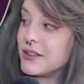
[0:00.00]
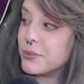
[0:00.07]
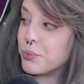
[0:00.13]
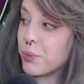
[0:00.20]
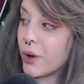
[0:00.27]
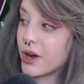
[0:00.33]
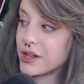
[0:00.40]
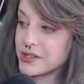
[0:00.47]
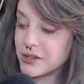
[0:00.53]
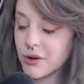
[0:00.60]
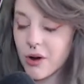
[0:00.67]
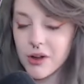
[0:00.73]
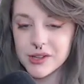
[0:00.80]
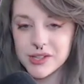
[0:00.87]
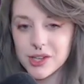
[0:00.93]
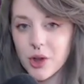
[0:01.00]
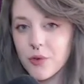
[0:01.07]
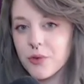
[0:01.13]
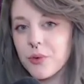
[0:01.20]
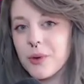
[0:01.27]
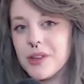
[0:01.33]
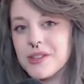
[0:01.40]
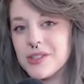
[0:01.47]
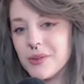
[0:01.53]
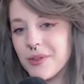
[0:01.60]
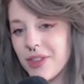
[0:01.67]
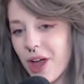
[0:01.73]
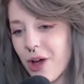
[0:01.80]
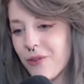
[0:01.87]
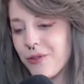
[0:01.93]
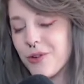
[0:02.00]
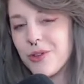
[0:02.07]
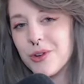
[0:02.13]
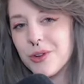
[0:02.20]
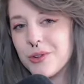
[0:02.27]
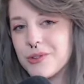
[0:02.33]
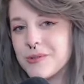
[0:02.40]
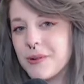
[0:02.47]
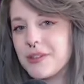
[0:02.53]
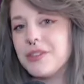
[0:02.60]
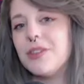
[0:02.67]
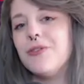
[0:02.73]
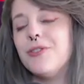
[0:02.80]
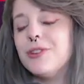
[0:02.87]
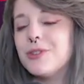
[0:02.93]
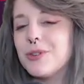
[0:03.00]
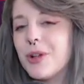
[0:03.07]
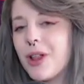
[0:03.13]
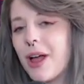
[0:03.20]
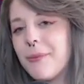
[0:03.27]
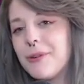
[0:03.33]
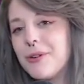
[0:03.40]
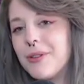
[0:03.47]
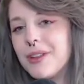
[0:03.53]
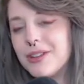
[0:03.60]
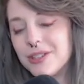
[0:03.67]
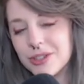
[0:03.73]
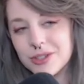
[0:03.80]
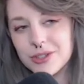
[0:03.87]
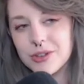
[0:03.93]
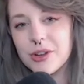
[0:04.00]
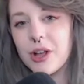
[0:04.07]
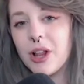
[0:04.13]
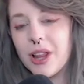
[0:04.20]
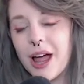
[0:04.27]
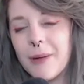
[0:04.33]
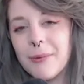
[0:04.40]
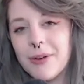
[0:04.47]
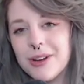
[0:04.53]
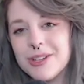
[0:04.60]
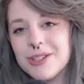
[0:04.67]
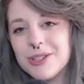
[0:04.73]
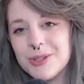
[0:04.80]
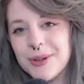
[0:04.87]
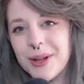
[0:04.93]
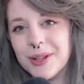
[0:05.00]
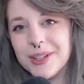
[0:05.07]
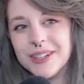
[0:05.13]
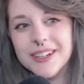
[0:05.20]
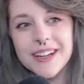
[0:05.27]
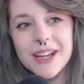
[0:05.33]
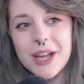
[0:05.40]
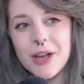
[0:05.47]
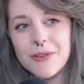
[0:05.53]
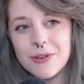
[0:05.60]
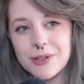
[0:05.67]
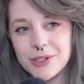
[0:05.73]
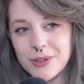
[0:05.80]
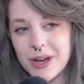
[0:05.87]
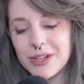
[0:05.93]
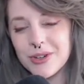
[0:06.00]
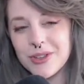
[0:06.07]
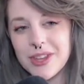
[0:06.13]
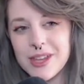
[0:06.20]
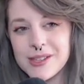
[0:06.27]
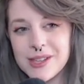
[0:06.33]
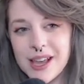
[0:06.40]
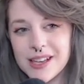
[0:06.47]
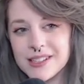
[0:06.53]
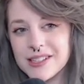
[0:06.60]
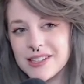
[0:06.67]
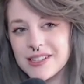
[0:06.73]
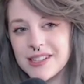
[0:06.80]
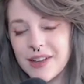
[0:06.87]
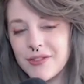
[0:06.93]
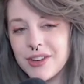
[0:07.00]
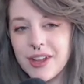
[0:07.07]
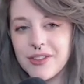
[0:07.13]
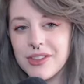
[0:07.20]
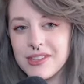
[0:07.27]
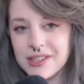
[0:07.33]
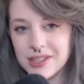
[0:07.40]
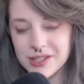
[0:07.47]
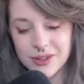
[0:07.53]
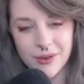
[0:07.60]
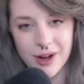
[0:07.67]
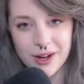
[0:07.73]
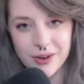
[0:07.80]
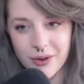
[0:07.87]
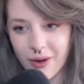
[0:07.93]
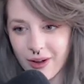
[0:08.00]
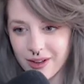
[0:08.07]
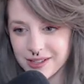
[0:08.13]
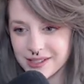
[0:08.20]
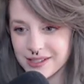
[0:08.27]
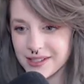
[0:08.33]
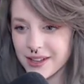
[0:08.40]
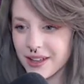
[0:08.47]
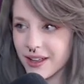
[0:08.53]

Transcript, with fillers: what it's crossing over with. So without further ado, let's watch the official collaboration, collaboration trailer for Stranger Things X, the Seven Deadly Sins Grand Cross.